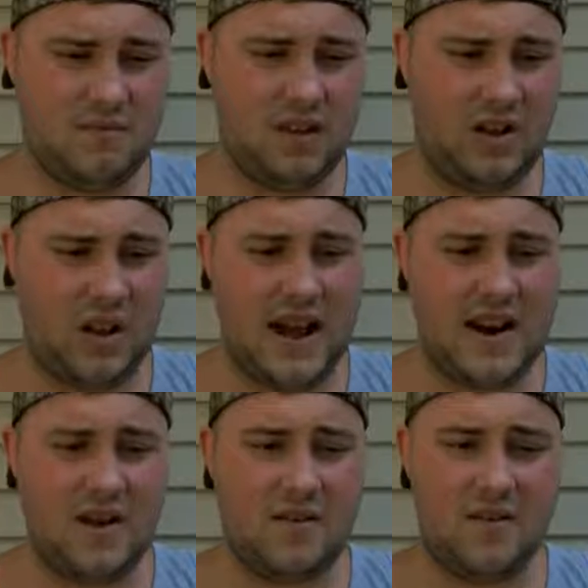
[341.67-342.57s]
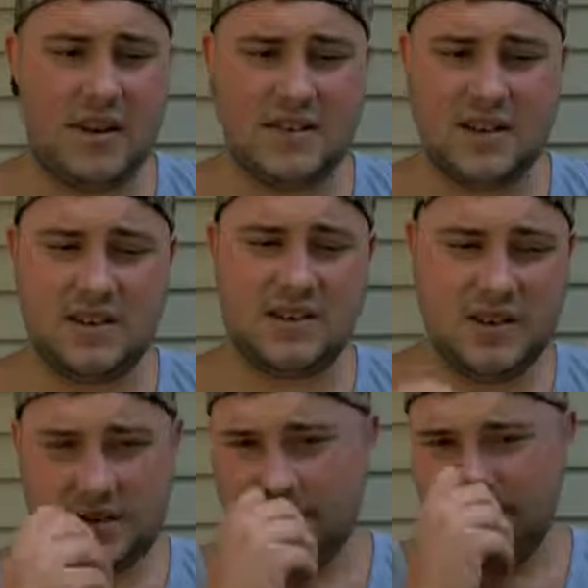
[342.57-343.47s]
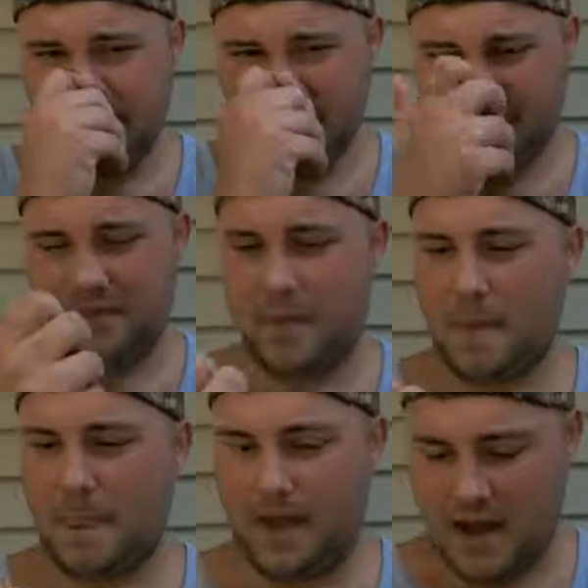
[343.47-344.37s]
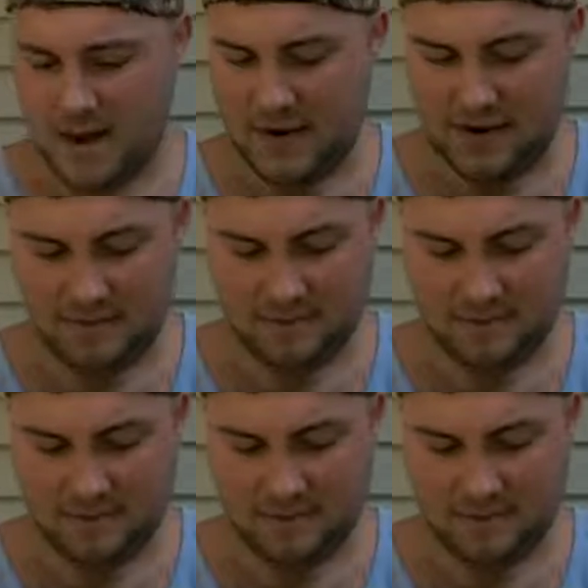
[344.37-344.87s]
glad of, is because, I mean,